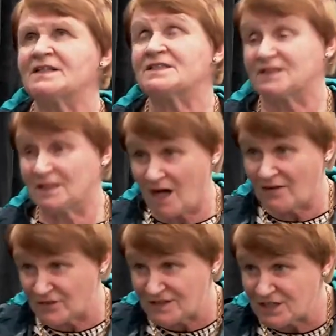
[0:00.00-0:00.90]
the
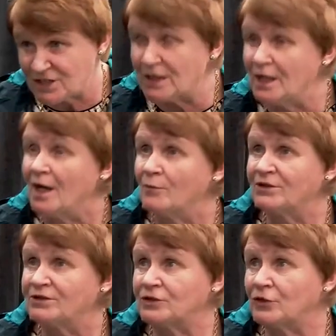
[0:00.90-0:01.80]
conversation.
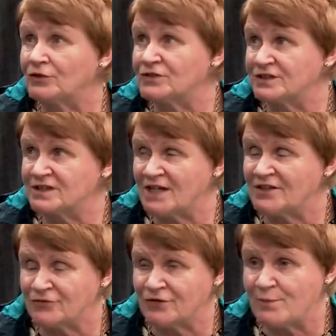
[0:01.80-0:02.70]
But you know, there's kind
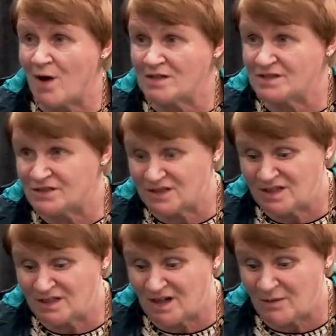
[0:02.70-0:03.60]
of 3 prongs. There's the
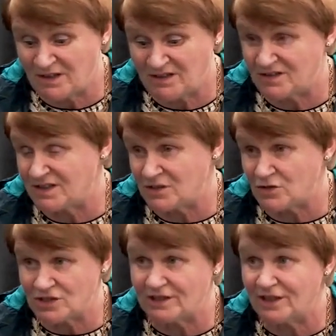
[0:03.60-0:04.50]
economic, there's the
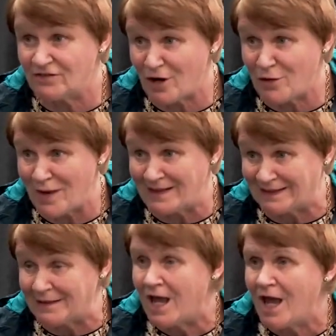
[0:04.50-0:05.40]
social, and the
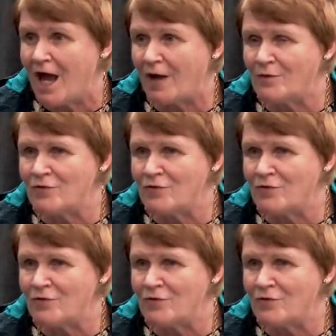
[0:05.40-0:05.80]
environmental. And we